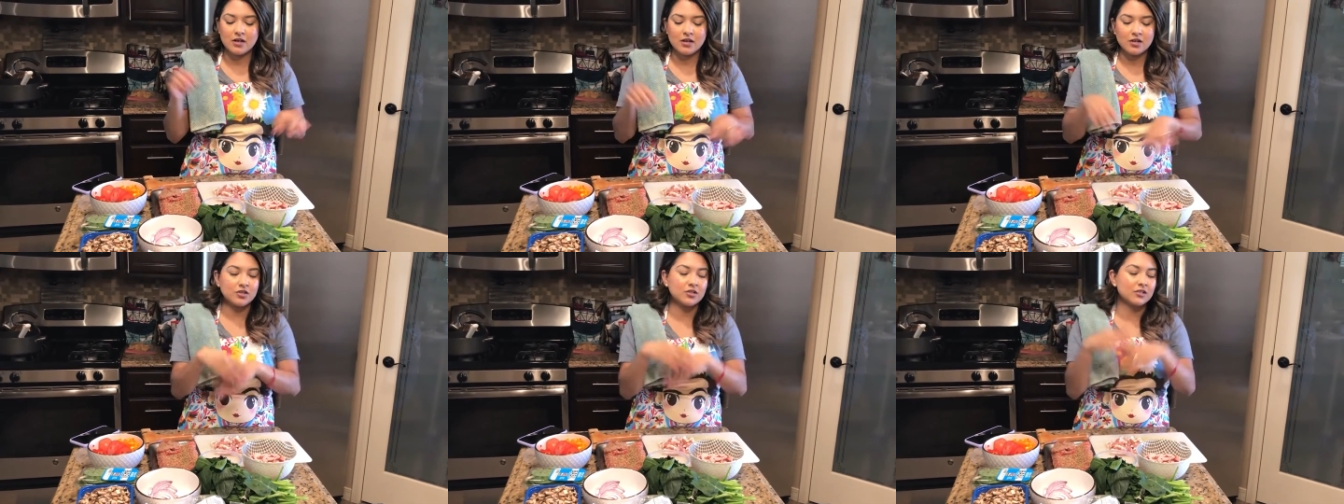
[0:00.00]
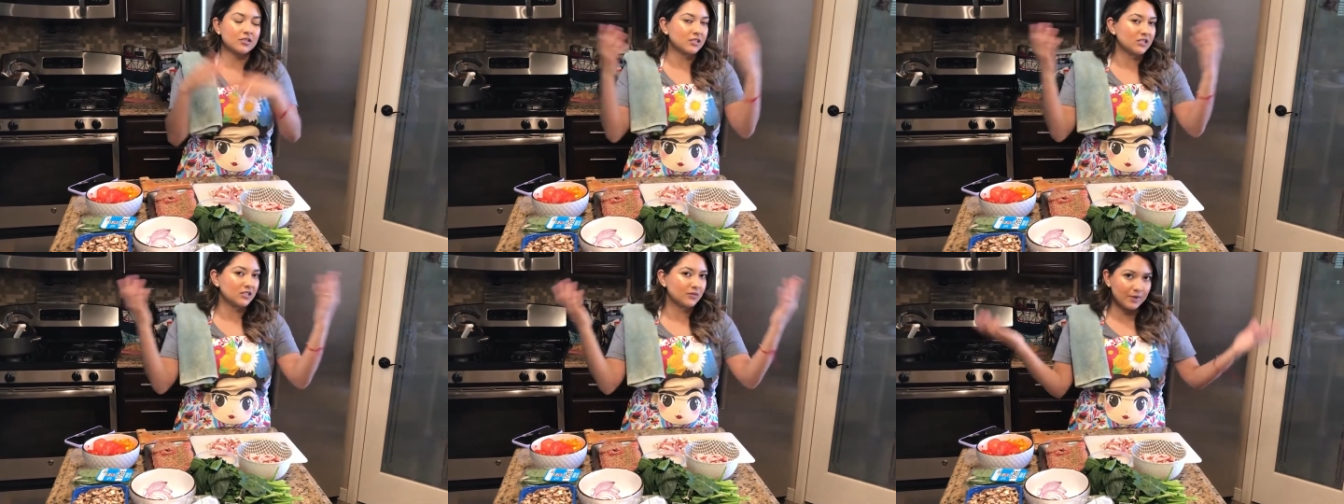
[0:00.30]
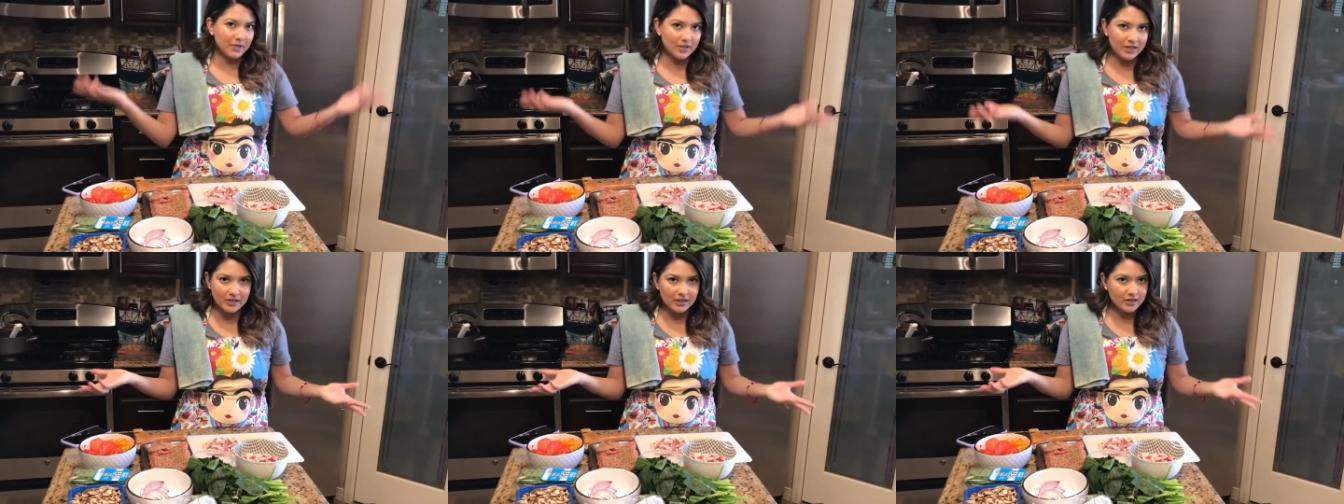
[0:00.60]
just because
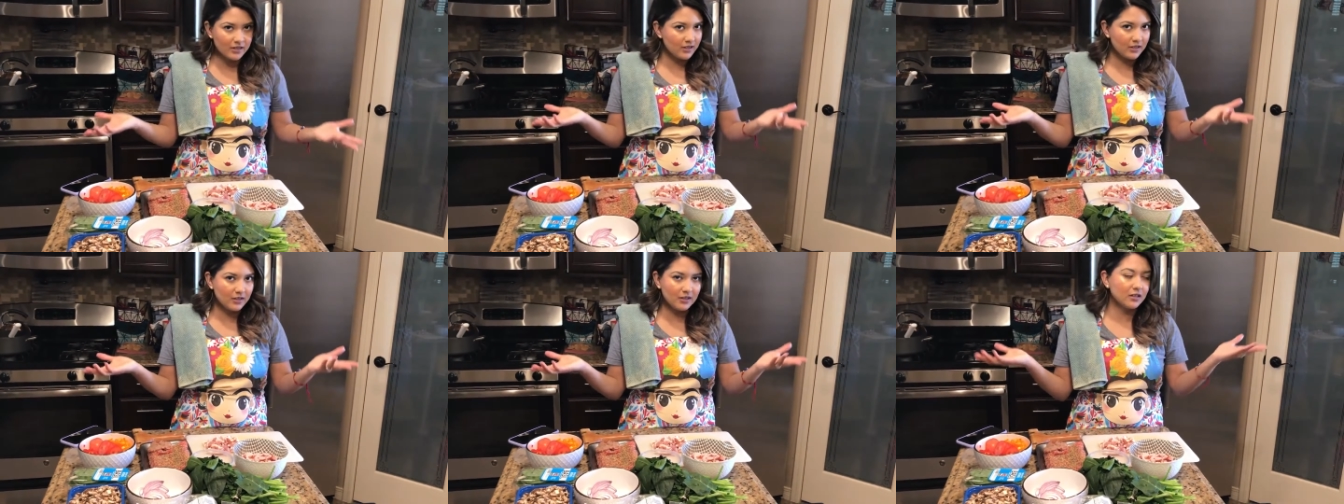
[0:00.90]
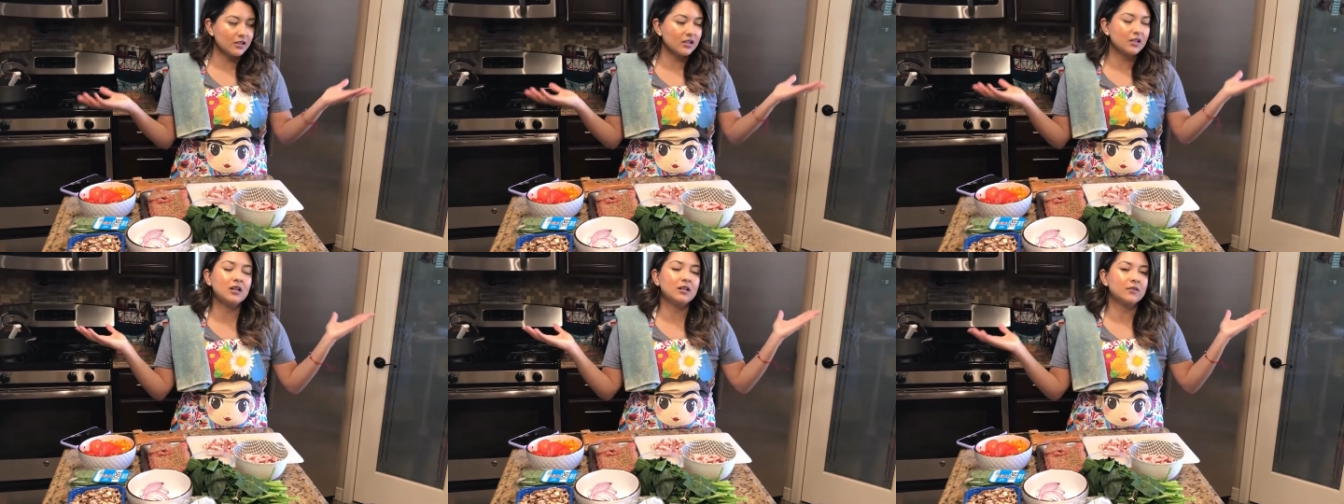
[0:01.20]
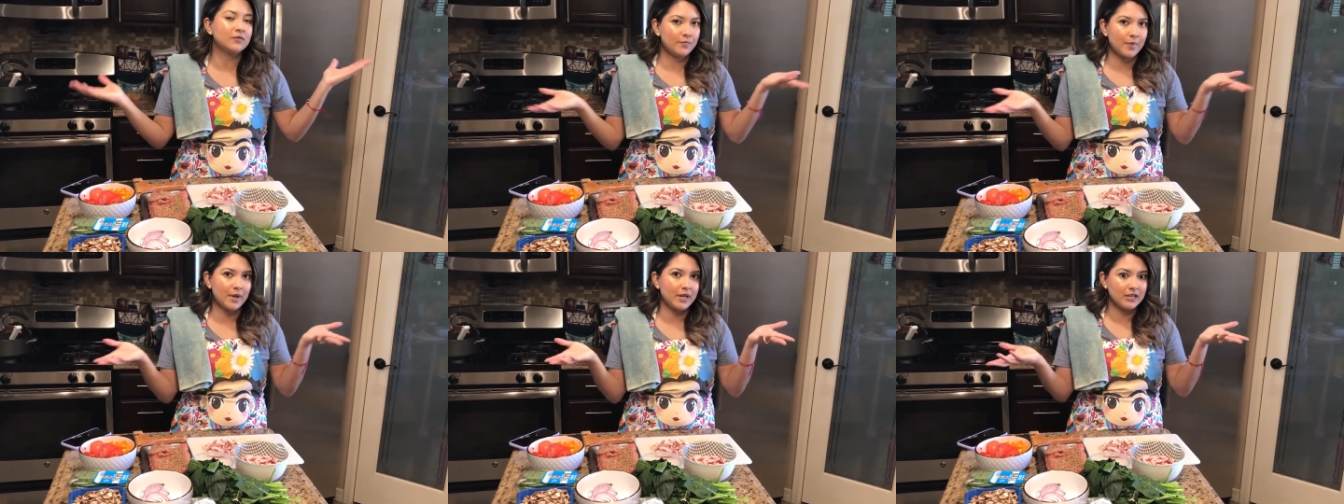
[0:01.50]
we
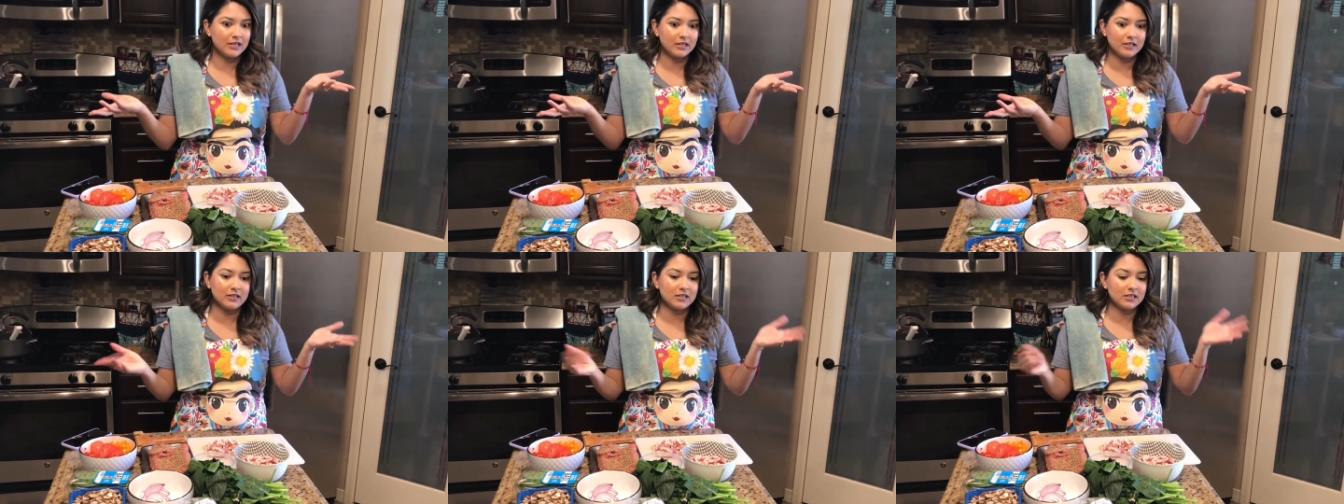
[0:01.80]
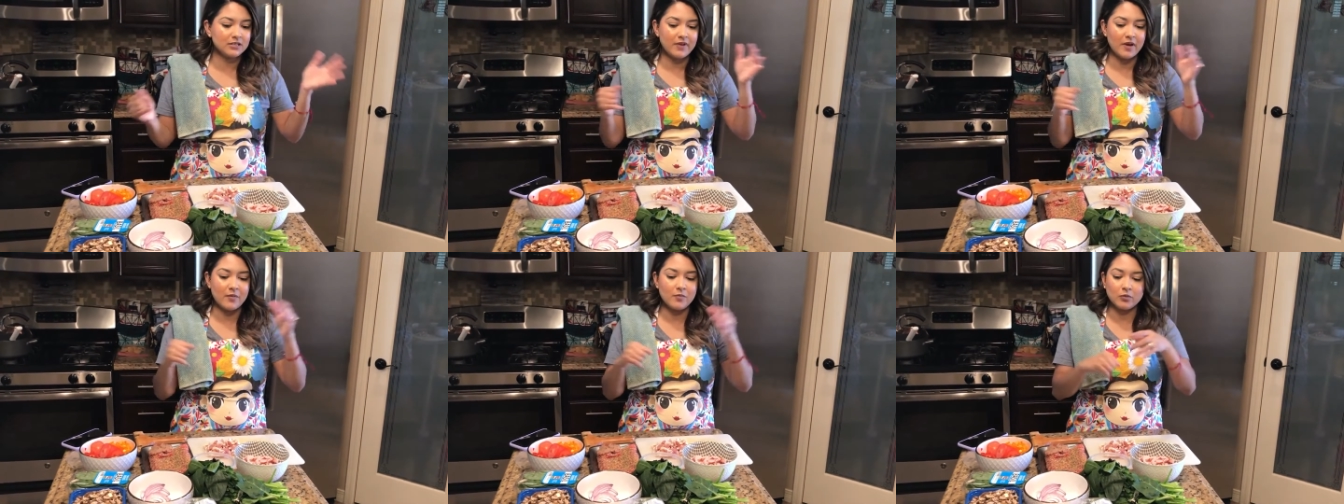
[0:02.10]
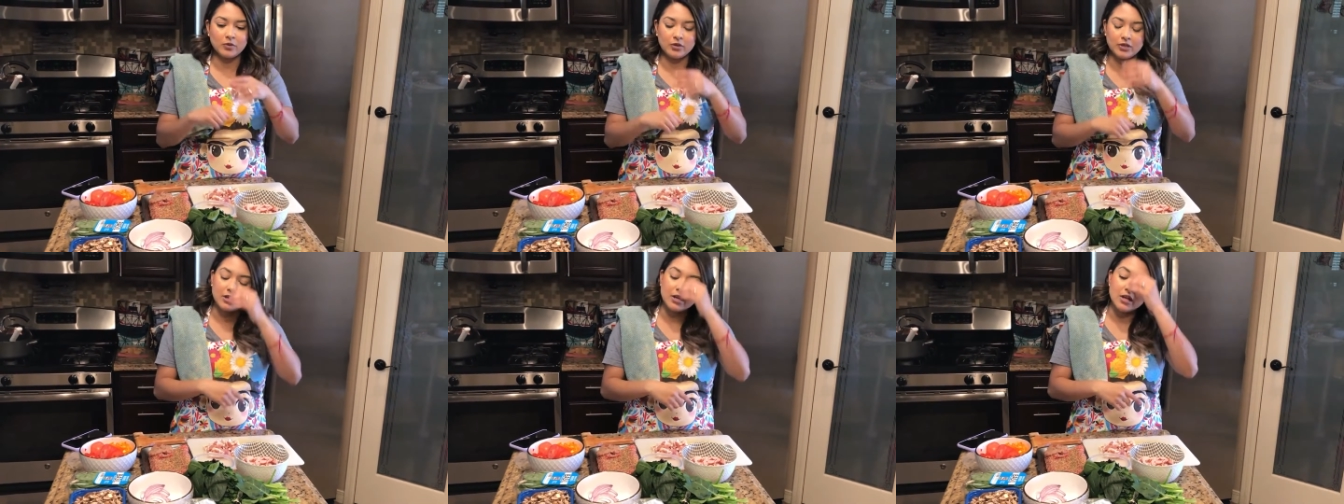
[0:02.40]
love bacon in this family.
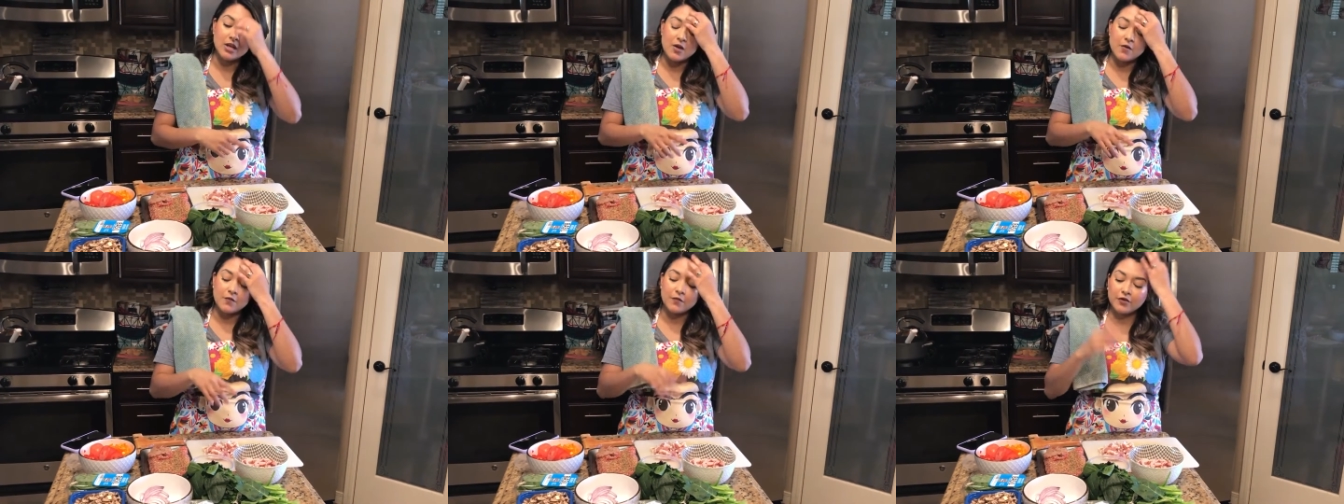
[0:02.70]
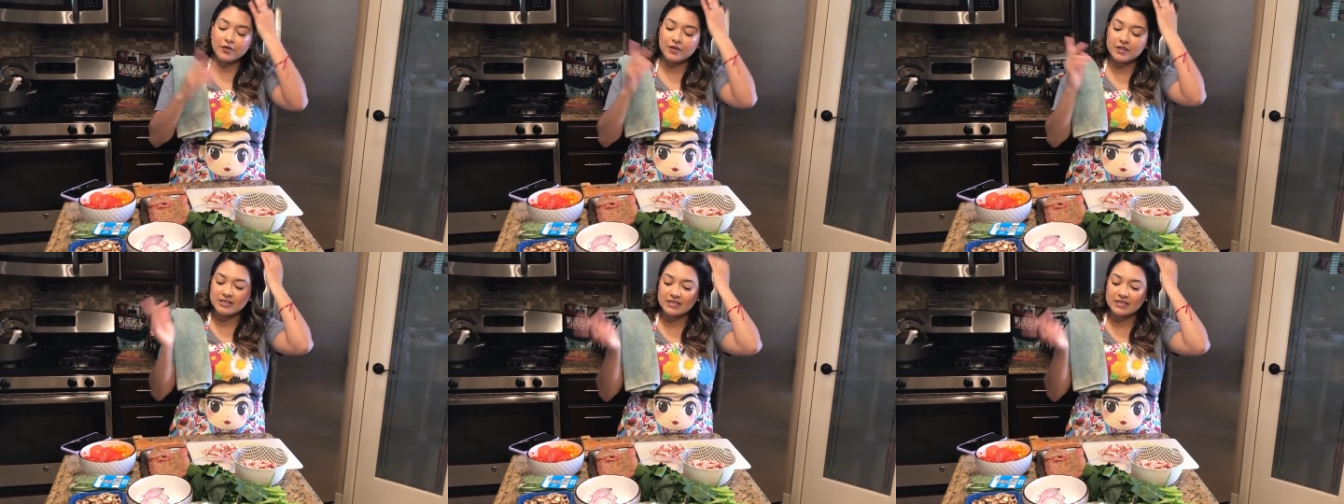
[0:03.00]
For the